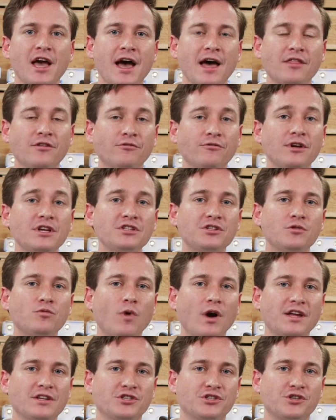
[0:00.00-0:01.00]
And the reason
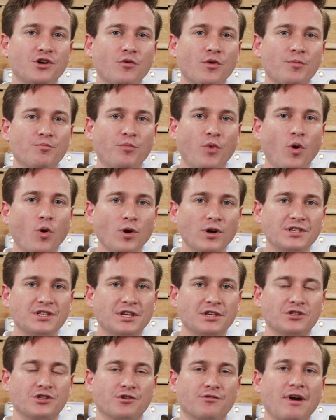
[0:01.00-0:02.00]
why it's so
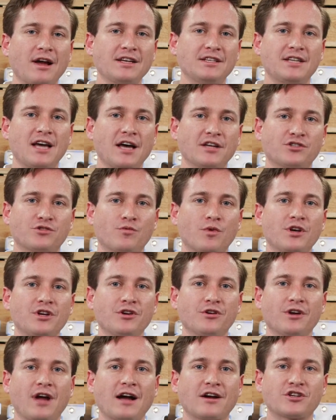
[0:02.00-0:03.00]
important to write tests when
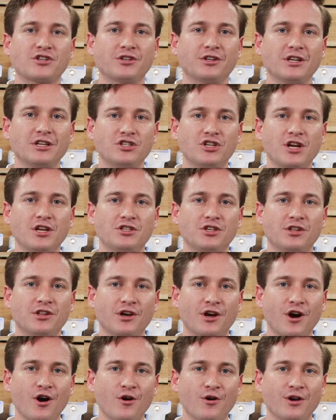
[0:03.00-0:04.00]
you're actually changing the
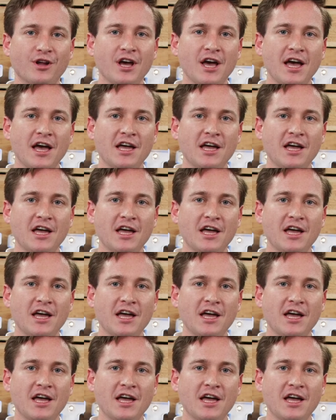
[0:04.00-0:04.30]
code